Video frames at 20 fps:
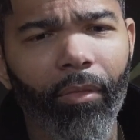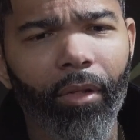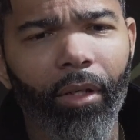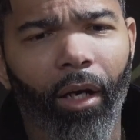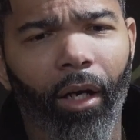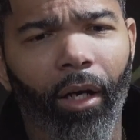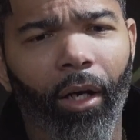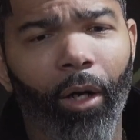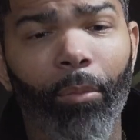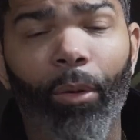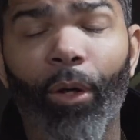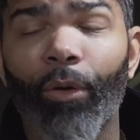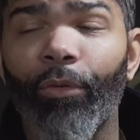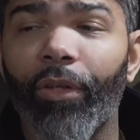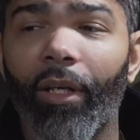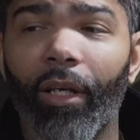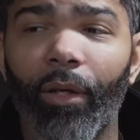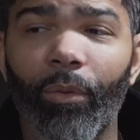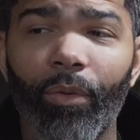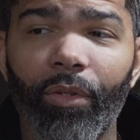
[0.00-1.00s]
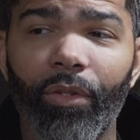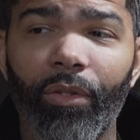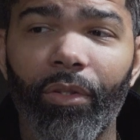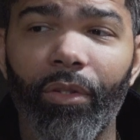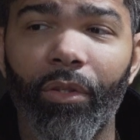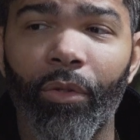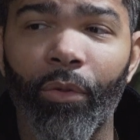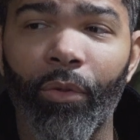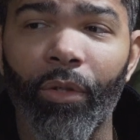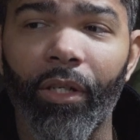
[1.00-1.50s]
her birthday was
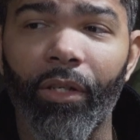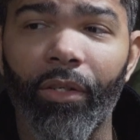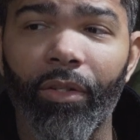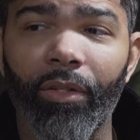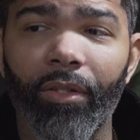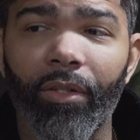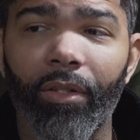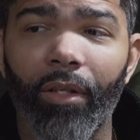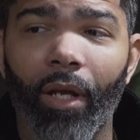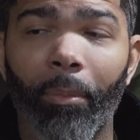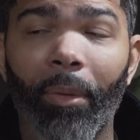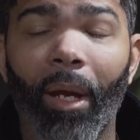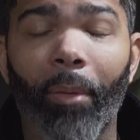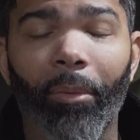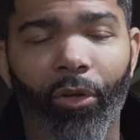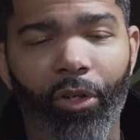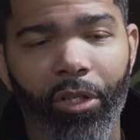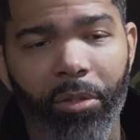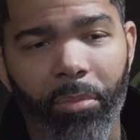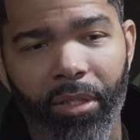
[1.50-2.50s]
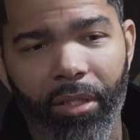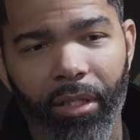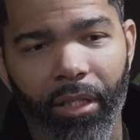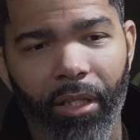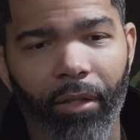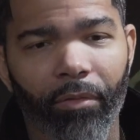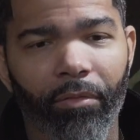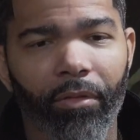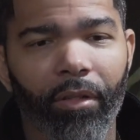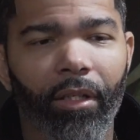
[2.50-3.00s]
Christmas
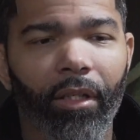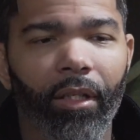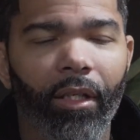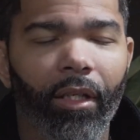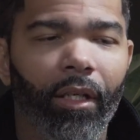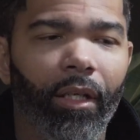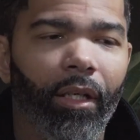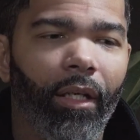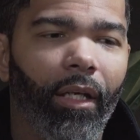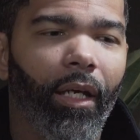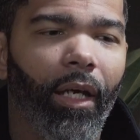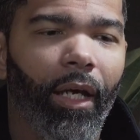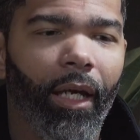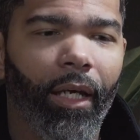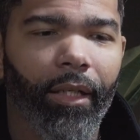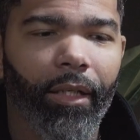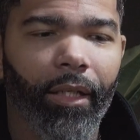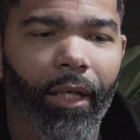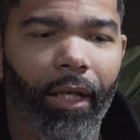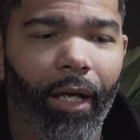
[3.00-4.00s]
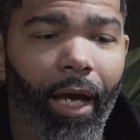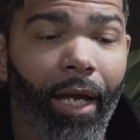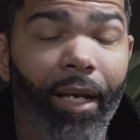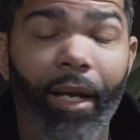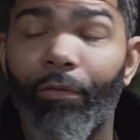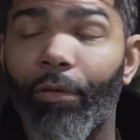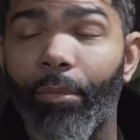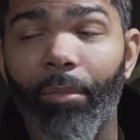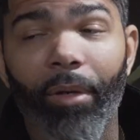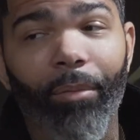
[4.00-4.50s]
Eve. And I
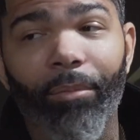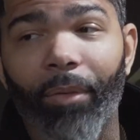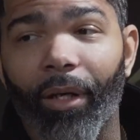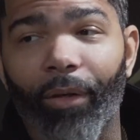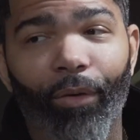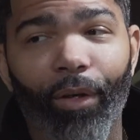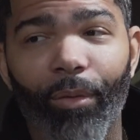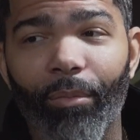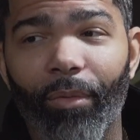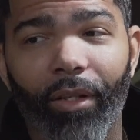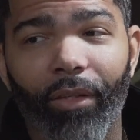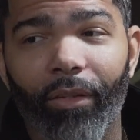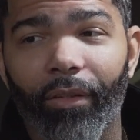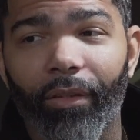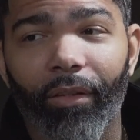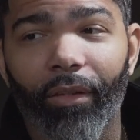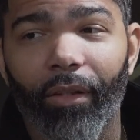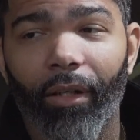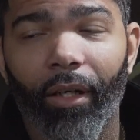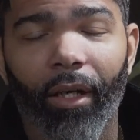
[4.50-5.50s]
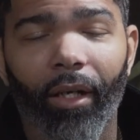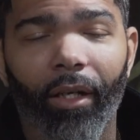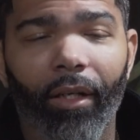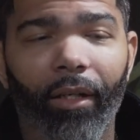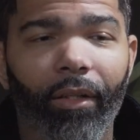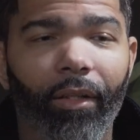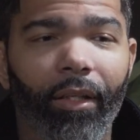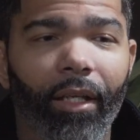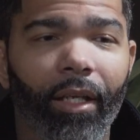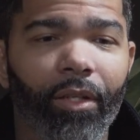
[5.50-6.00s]
never met my grandmother.
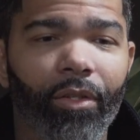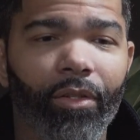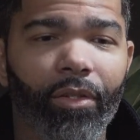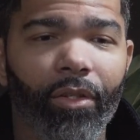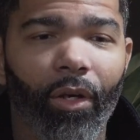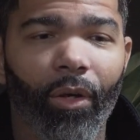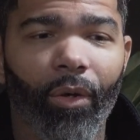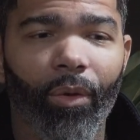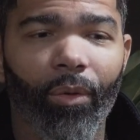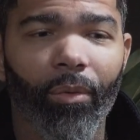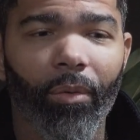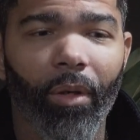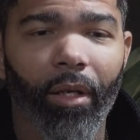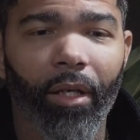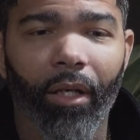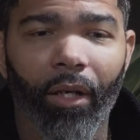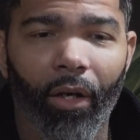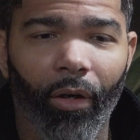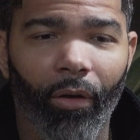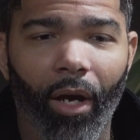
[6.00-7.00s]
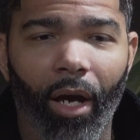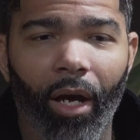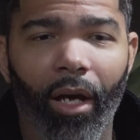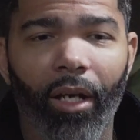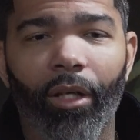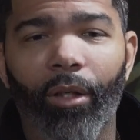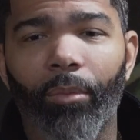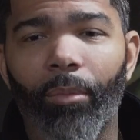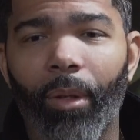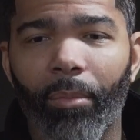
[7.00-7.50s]
And so in her
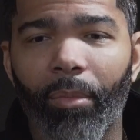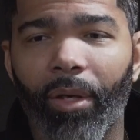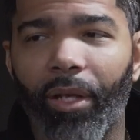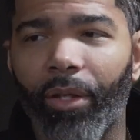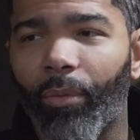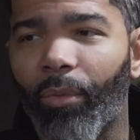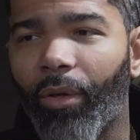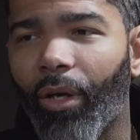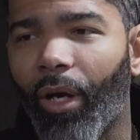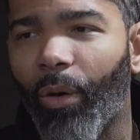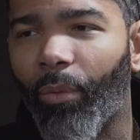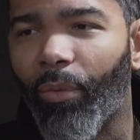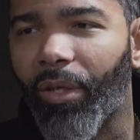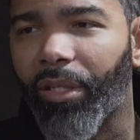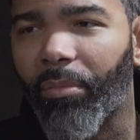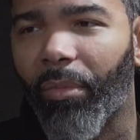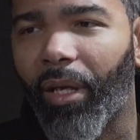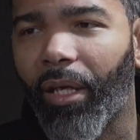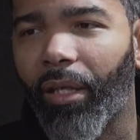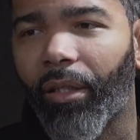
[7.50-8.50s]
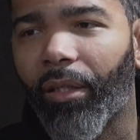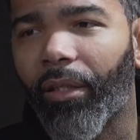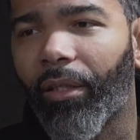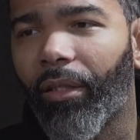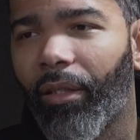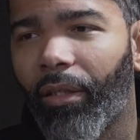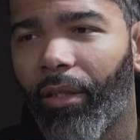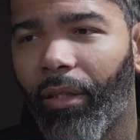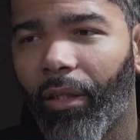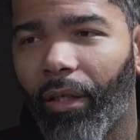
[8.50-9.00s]
honor, my mother would always make
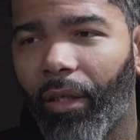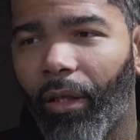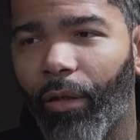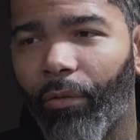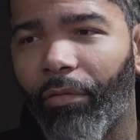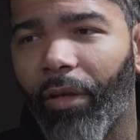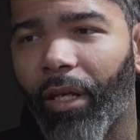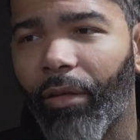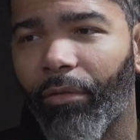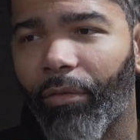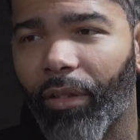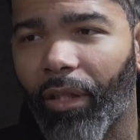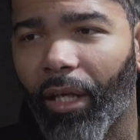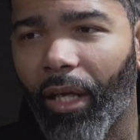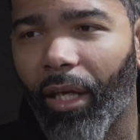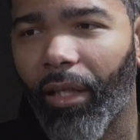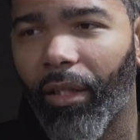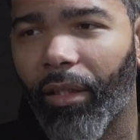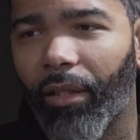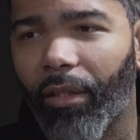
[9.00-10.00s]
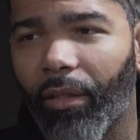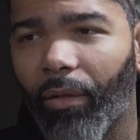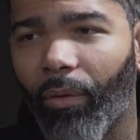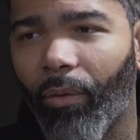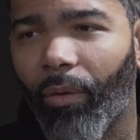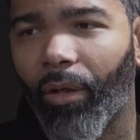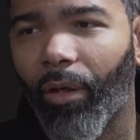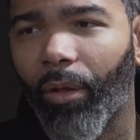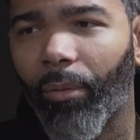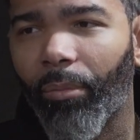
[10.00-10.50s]
her favorite cake
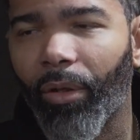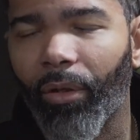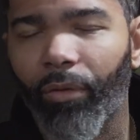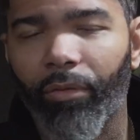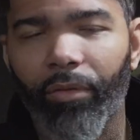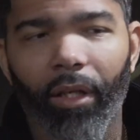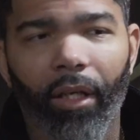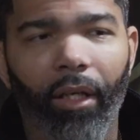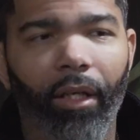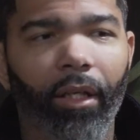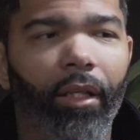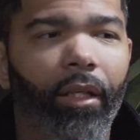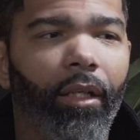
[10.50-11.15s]
on her birthday.